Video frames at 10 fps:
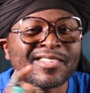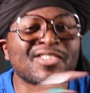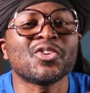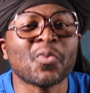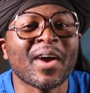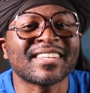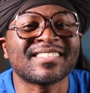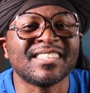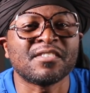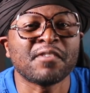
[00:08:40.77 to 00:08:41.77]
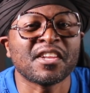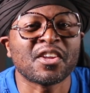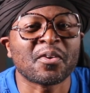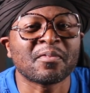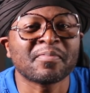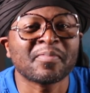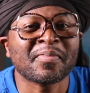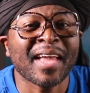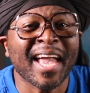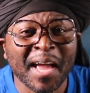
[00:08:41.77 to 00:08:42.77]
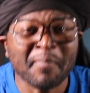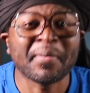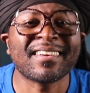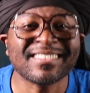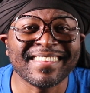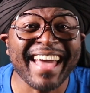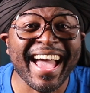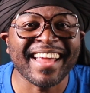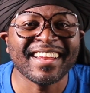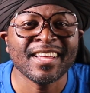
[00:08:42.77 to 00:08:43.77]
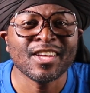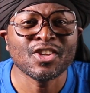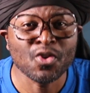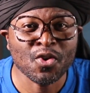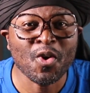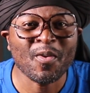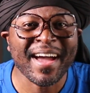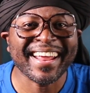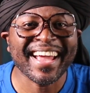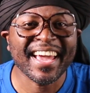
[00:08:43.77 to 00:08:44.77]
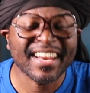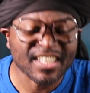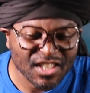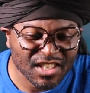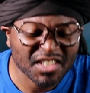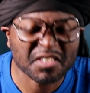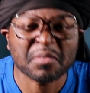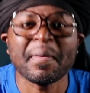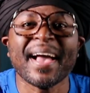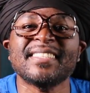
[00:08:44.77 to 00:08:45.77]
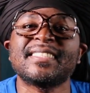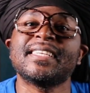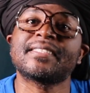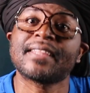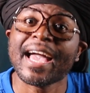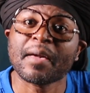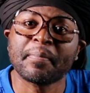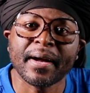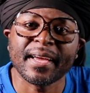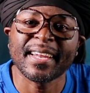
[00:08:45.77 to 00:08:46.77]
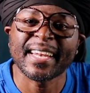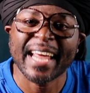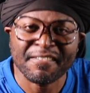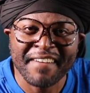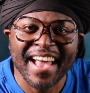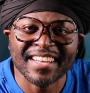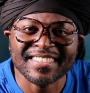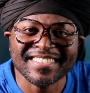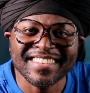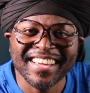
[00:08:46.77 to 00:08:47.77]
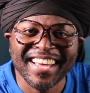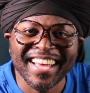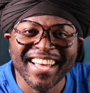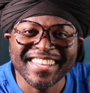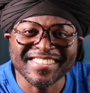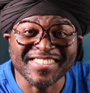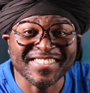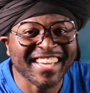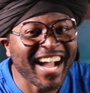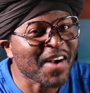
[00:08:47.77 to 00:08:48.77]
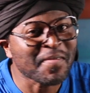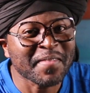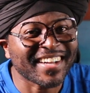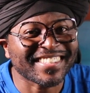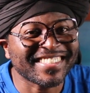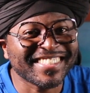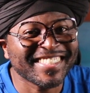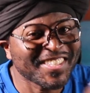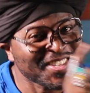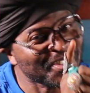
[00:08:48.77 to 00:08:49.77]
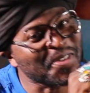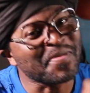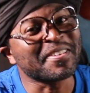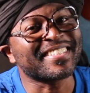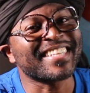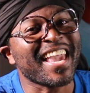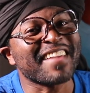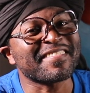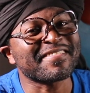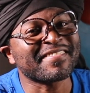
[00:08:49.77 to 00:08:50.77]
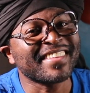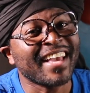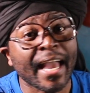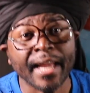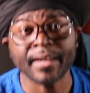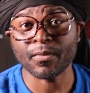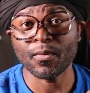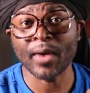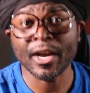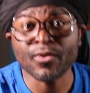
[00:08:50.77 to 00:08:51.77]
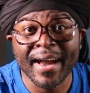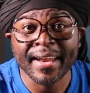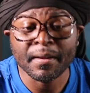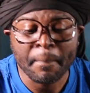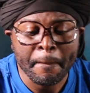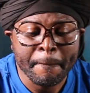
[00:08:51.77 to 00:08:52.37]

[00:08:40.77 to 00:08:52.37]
you watched this video. And because of that, you go right ahead and smash this like button in advance to see how much you will save. And while you're at it,